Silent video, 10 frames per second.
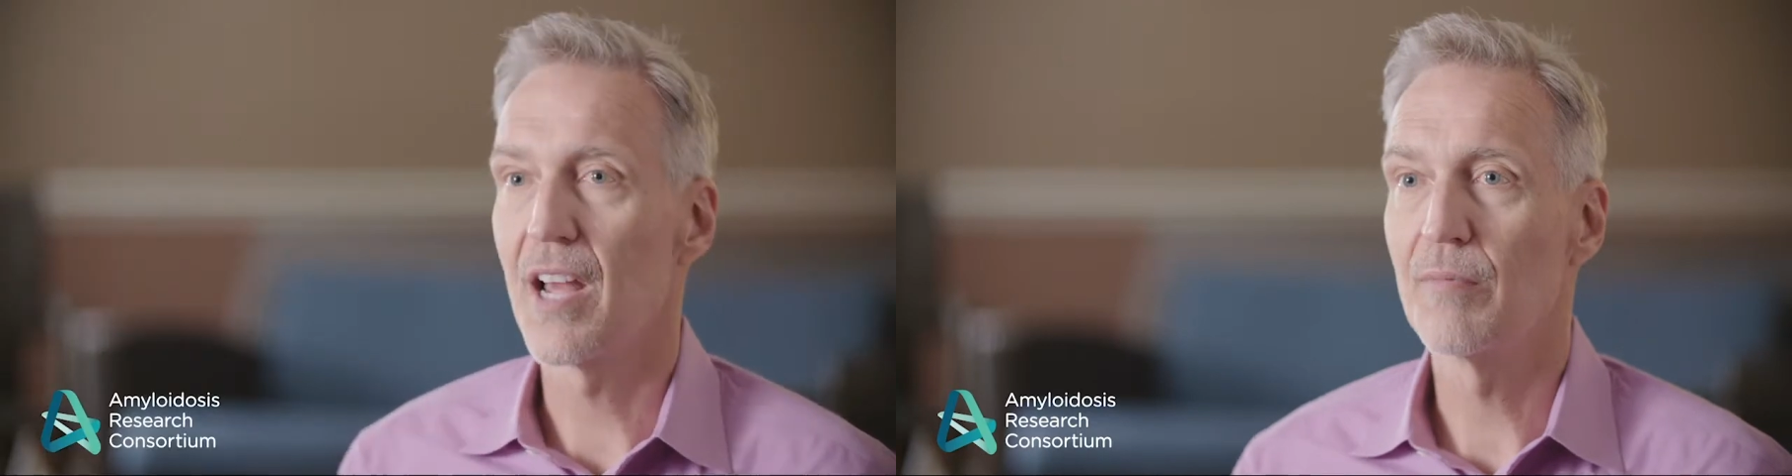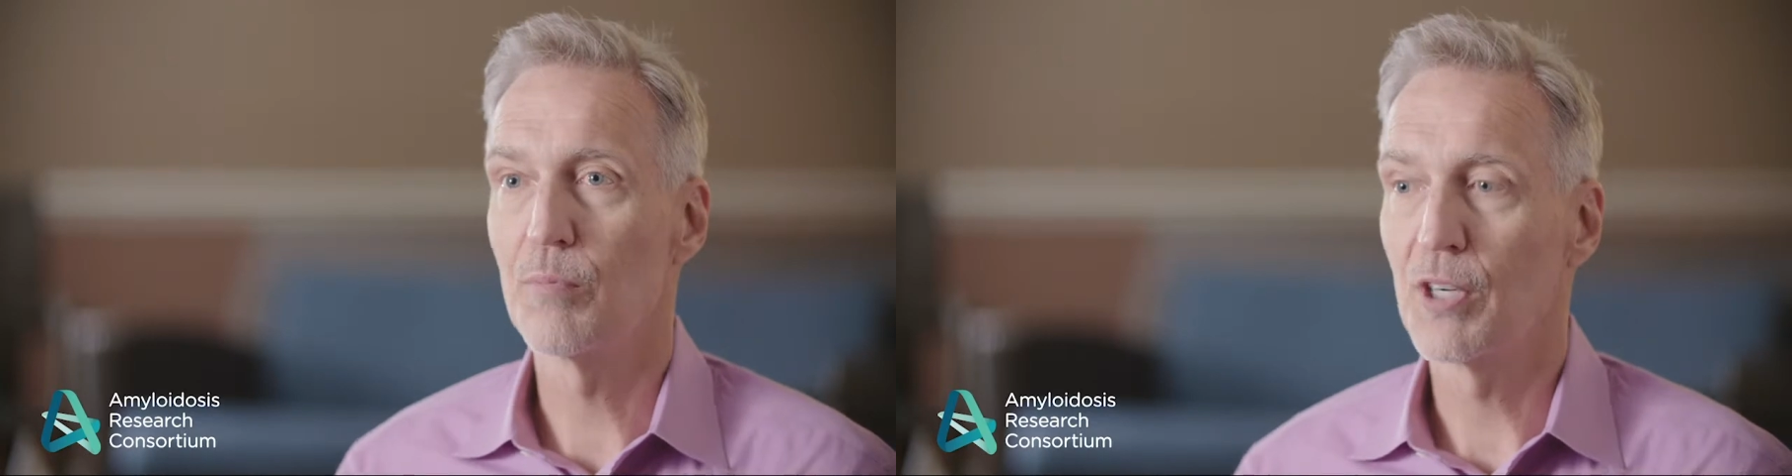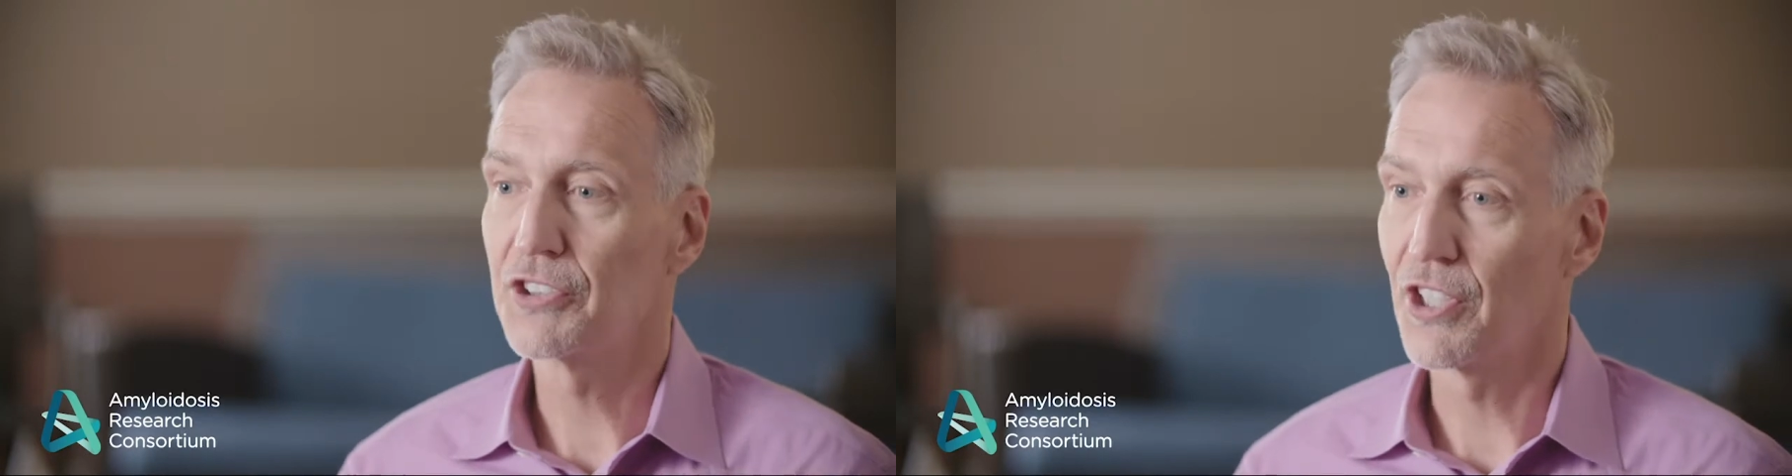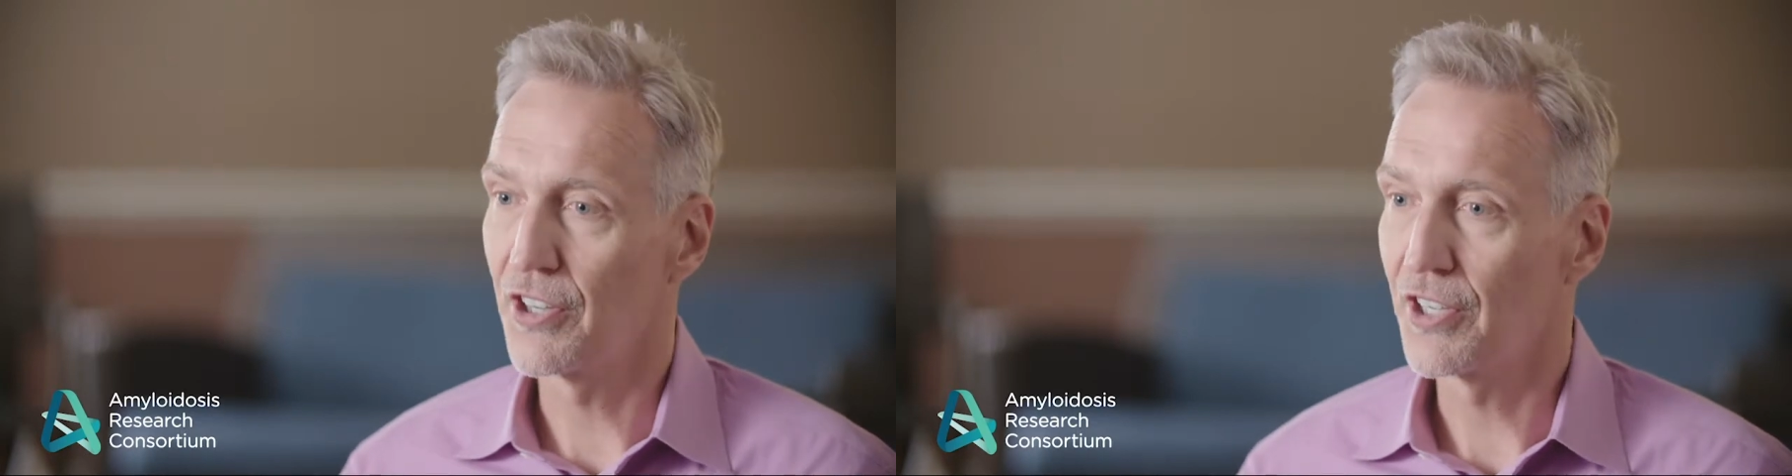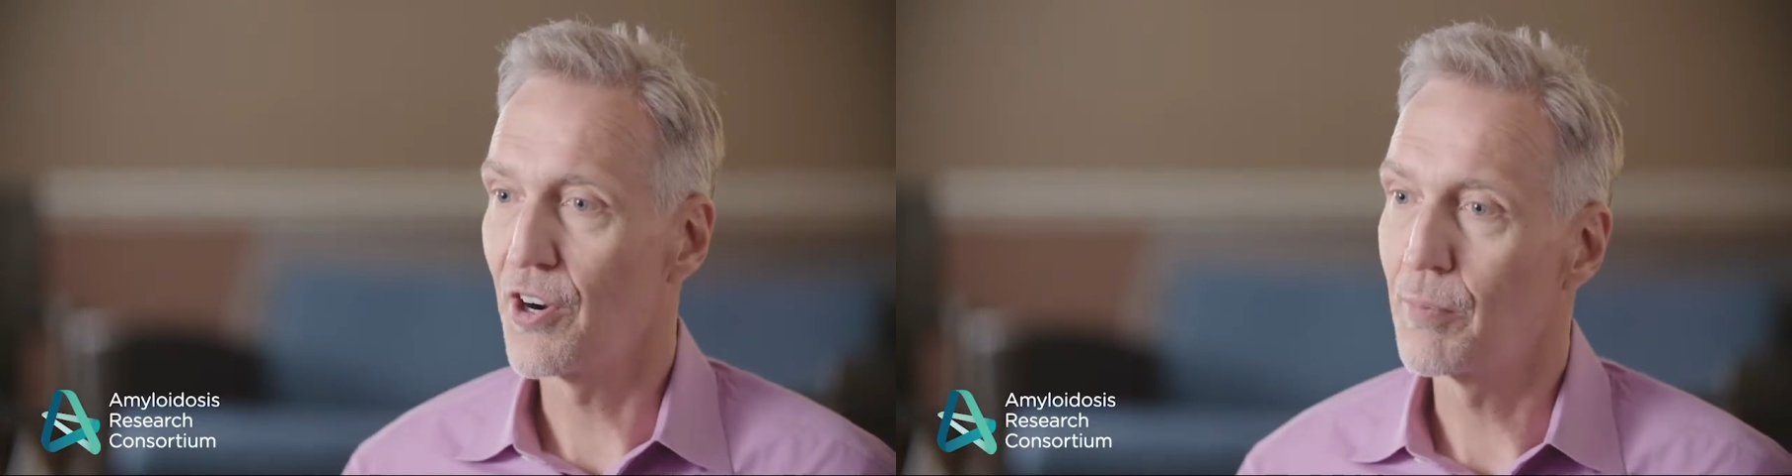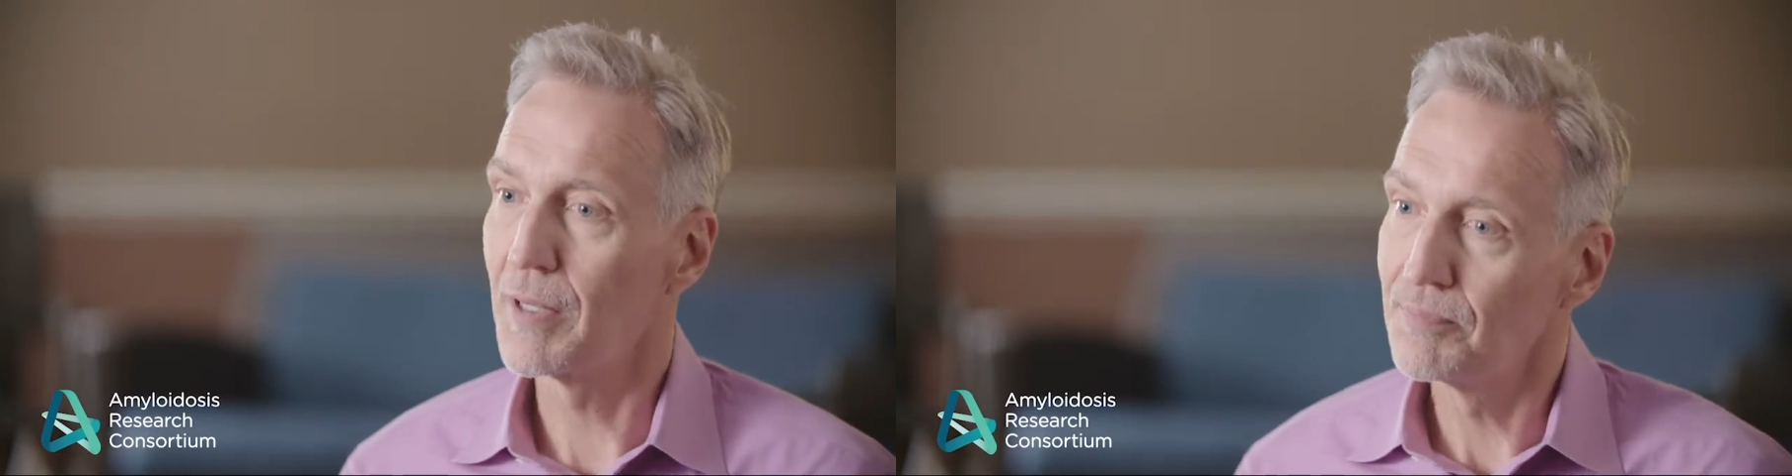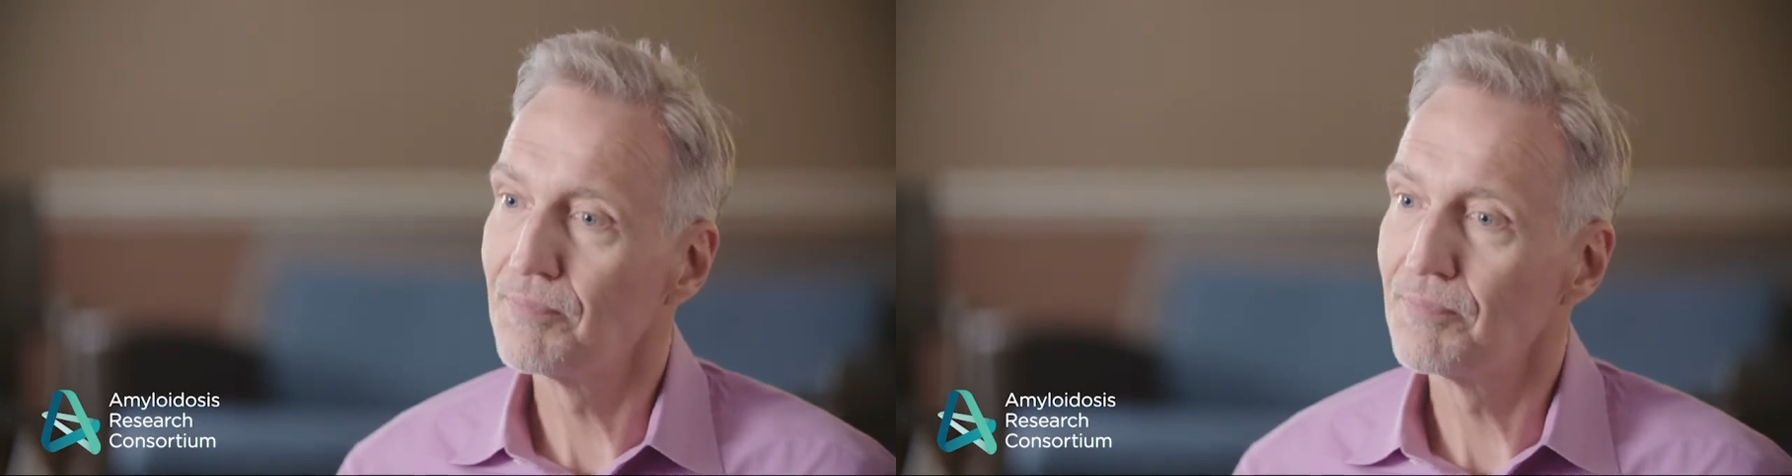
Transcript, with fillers: got brushed under the carpet.